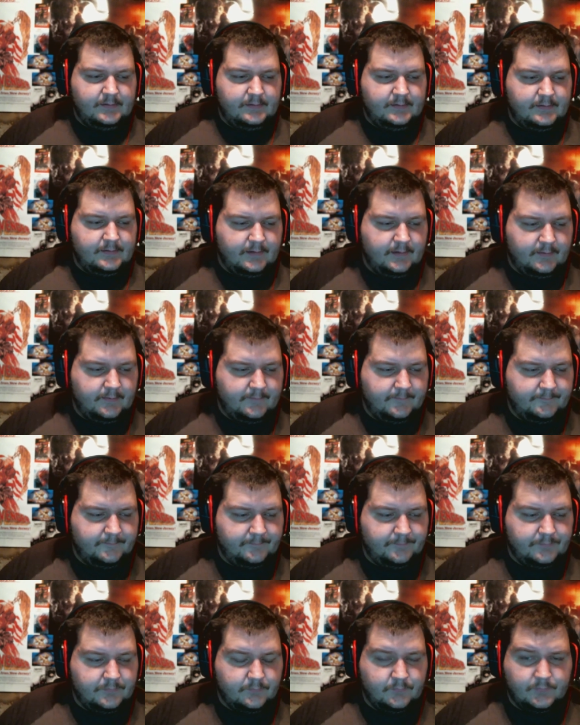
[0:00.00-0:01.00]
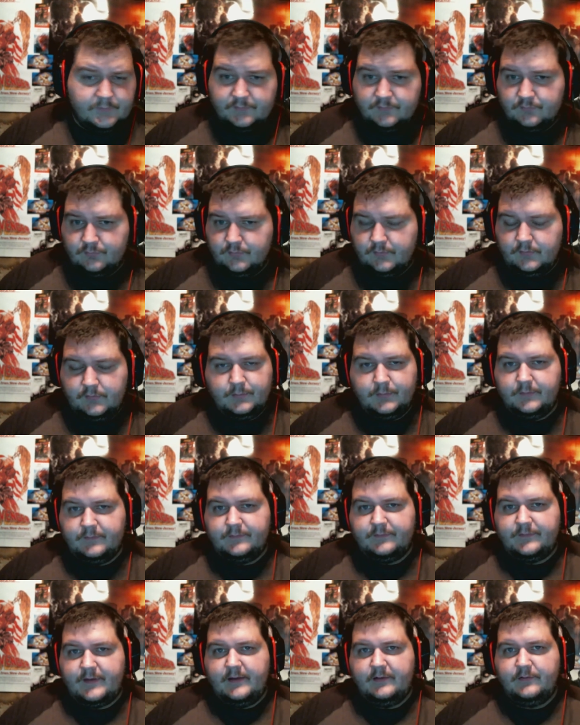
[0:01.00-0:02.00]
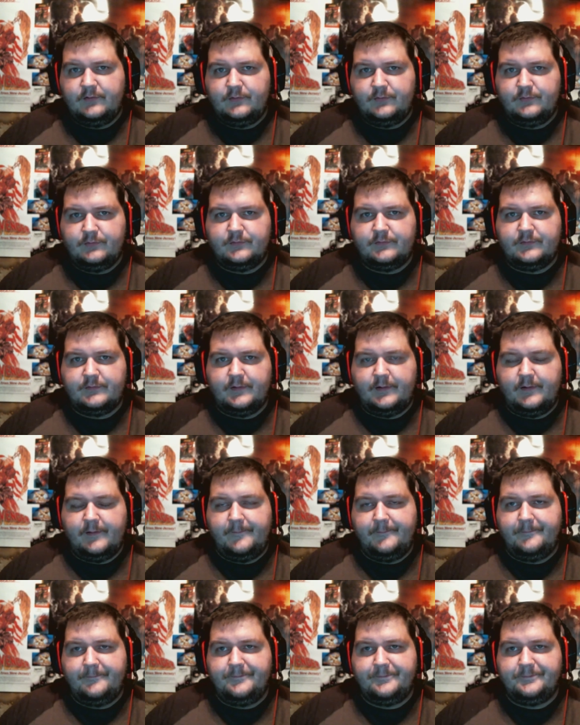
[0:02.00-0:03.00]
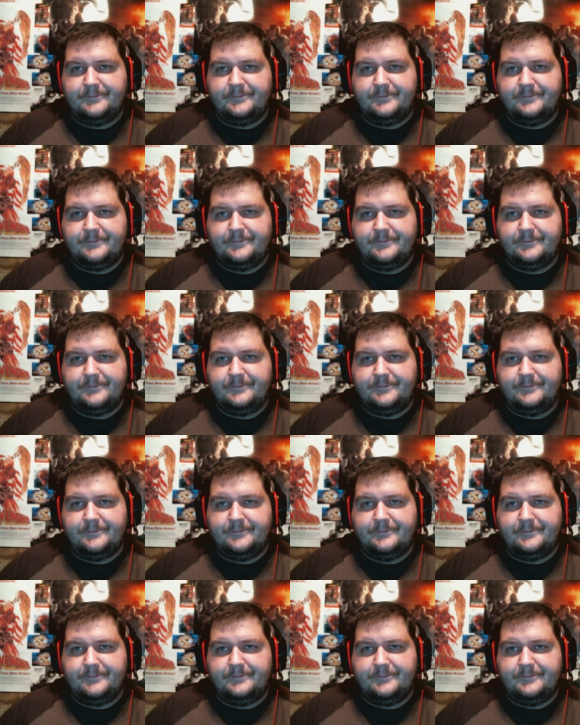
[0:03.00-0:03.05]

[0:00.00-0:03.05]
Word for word: um, which is really really sad news. Um,